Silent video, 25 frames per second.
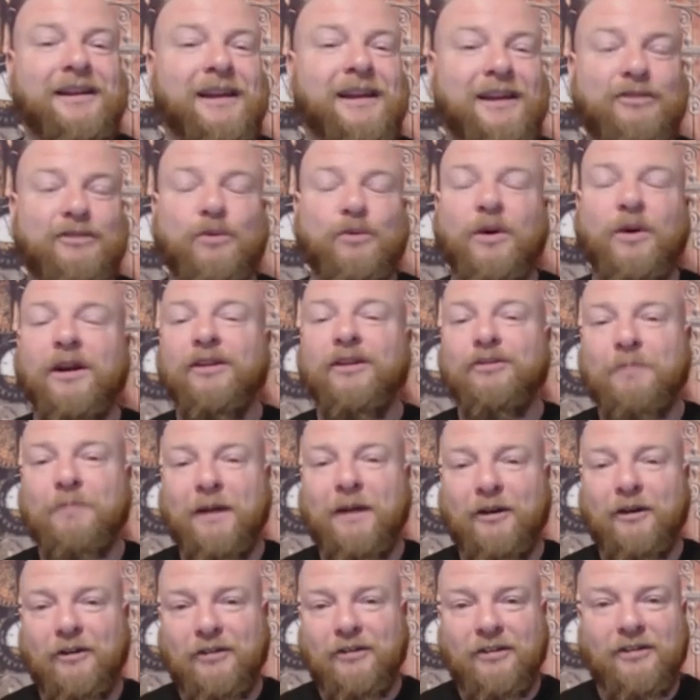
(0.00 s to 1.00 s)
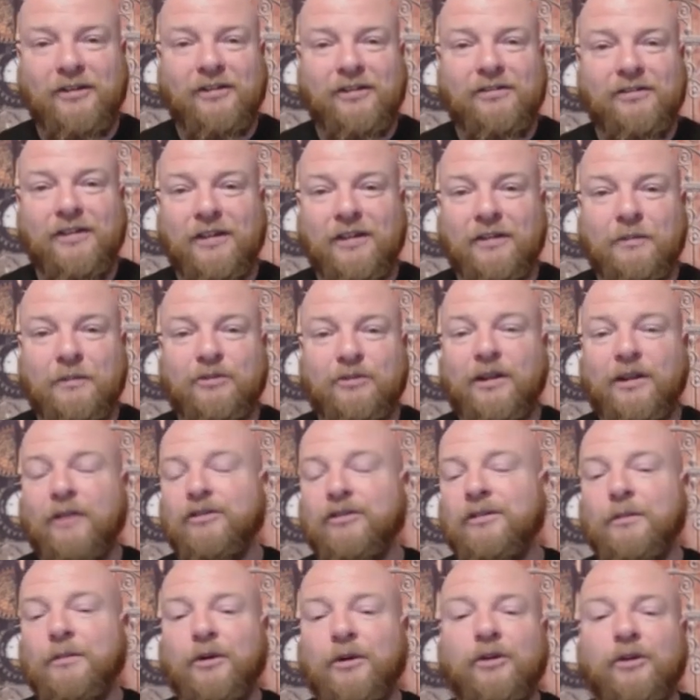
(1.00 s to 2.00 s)
each one is better than, than themselves
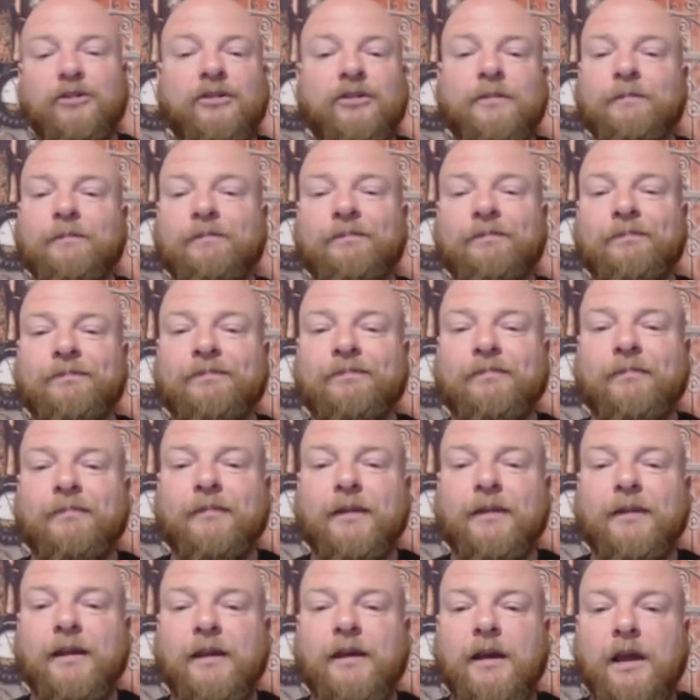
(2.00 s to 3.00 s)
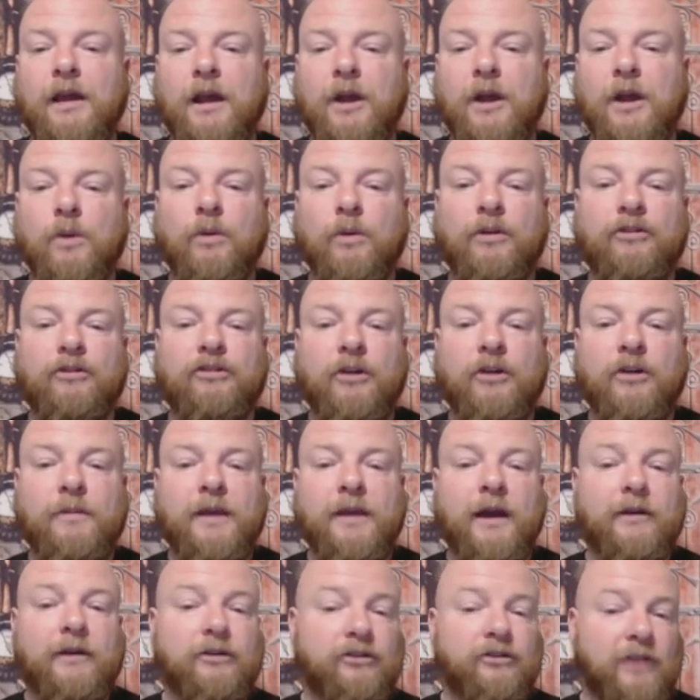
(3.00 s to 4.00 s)
in the books. Will the show be
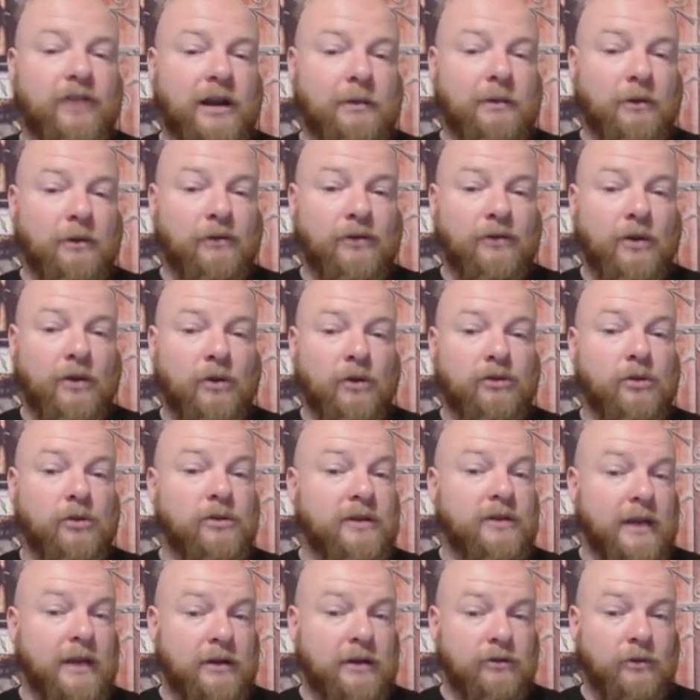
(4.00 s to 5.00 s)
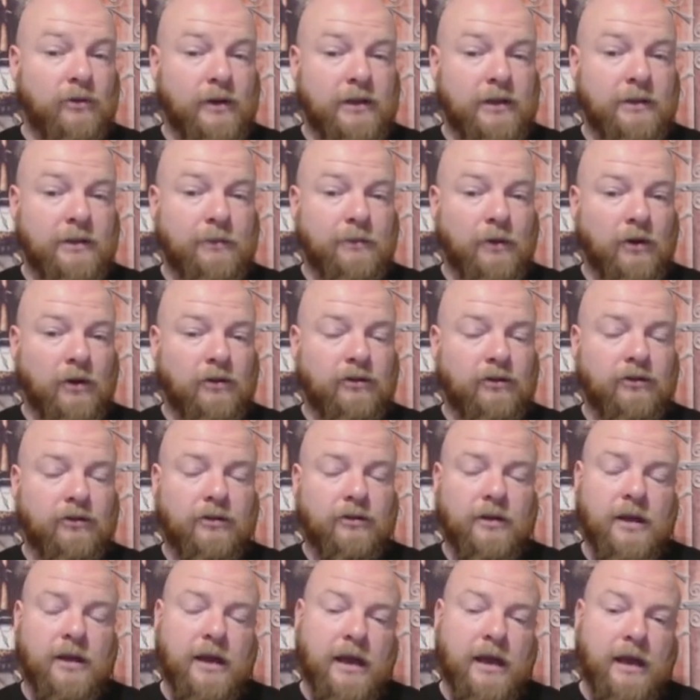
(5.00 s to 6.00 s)
understandable for those who didn't read the books?
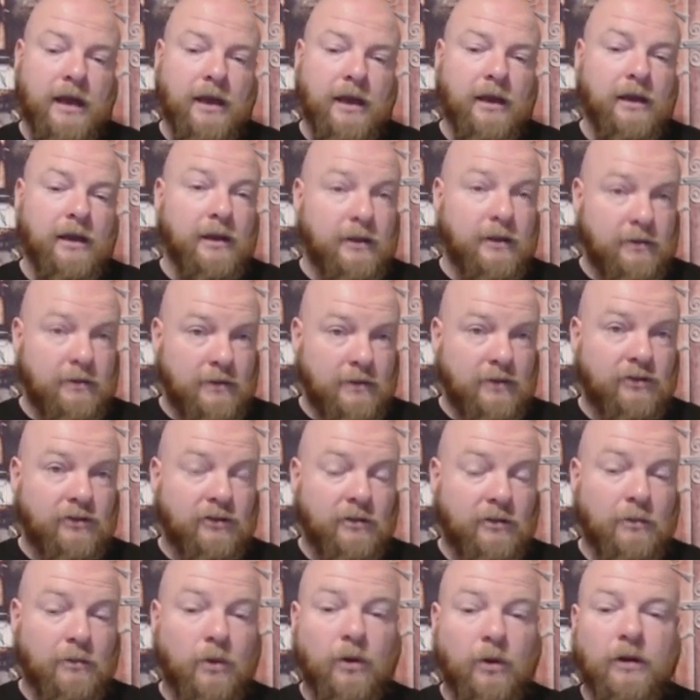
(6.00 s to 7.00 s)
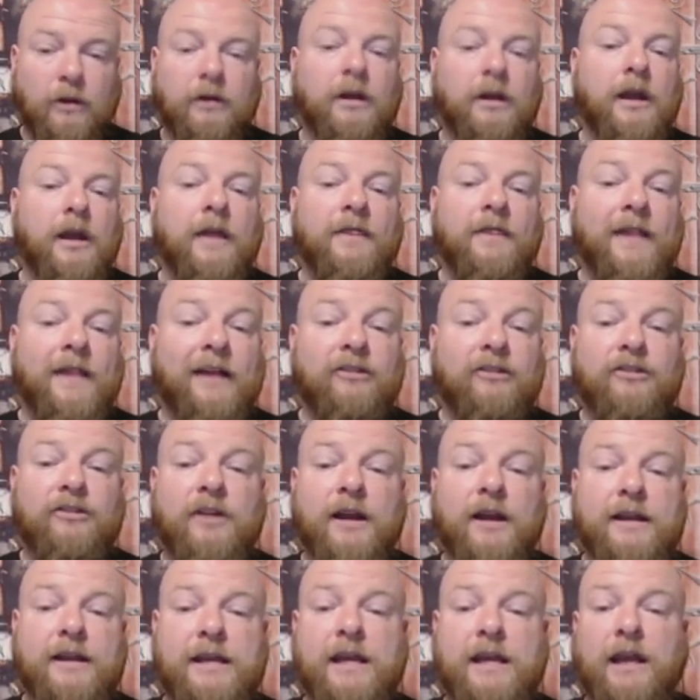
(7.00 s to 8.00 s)
This is important. That's the
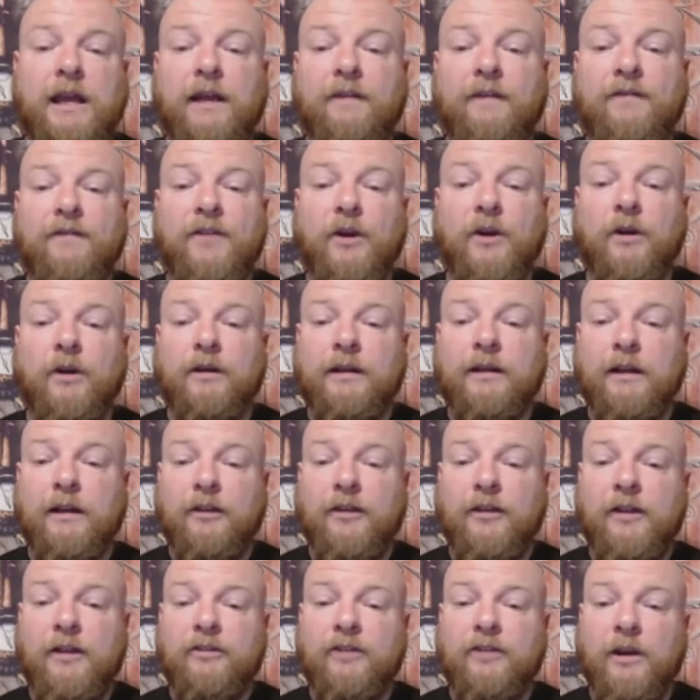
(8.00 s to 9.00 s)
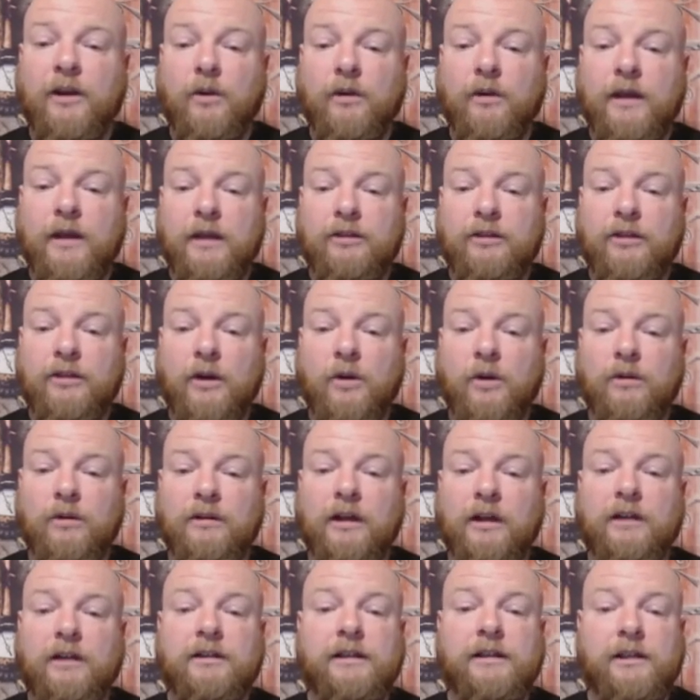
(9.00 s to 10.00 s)
idea. If there are little things they don't get, though,
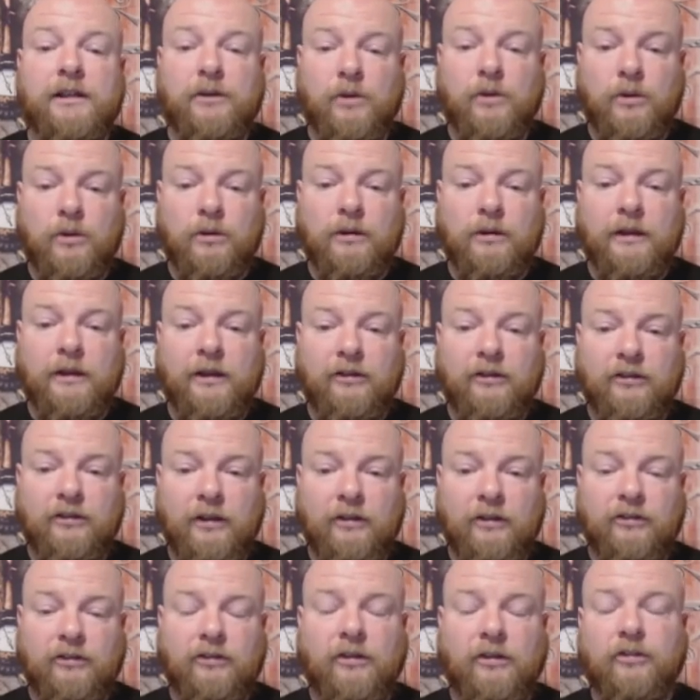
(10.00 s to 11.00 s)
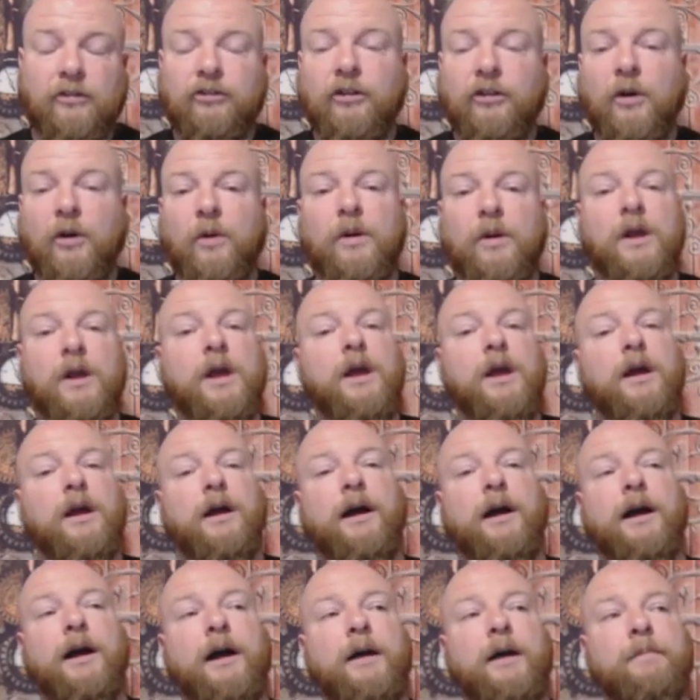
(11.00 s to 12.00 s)
luckily Google exists. So,
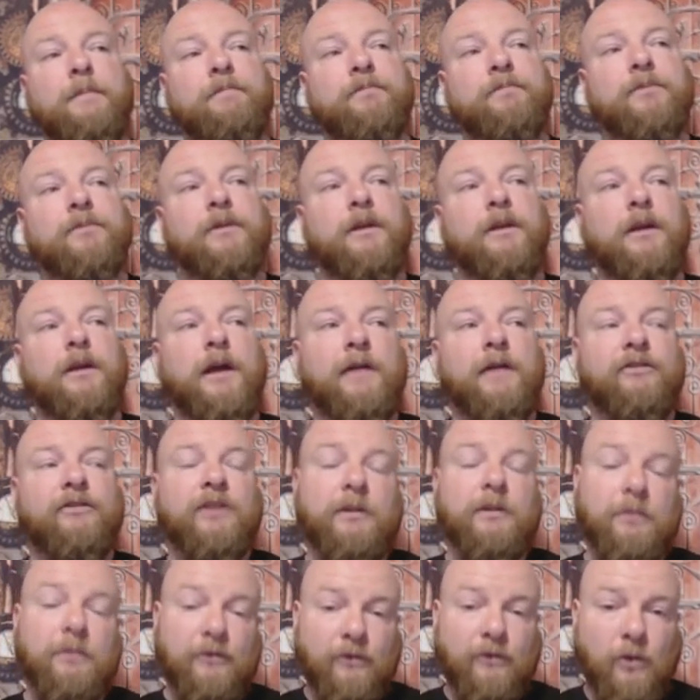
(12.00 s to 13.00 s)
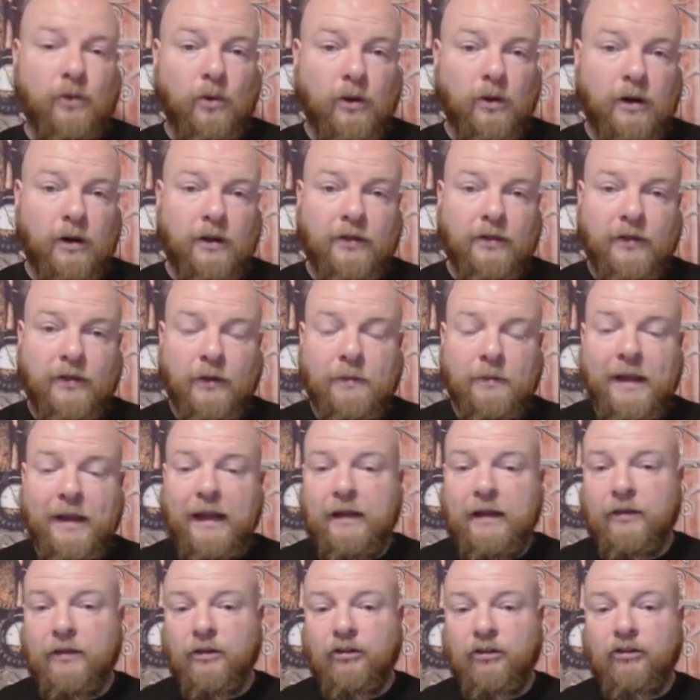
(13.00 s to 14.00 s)
um, I've said it before, they're
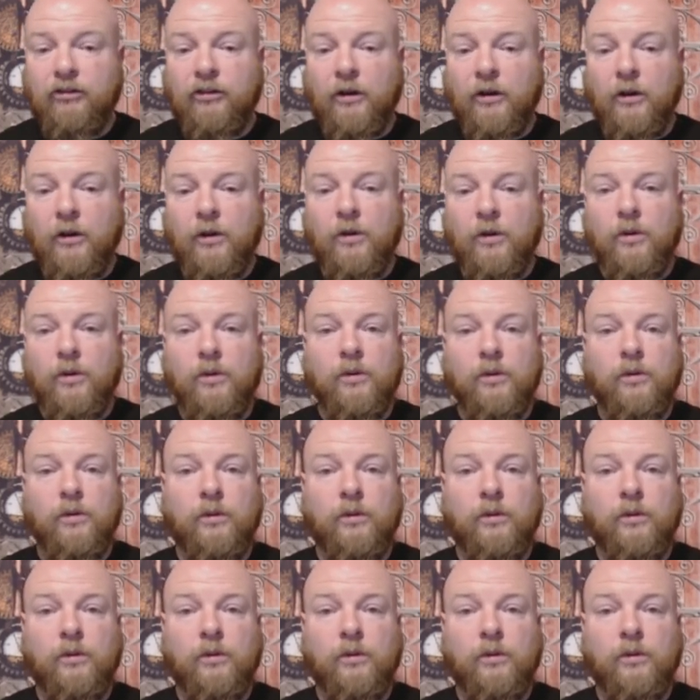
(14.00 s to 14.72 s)
making the show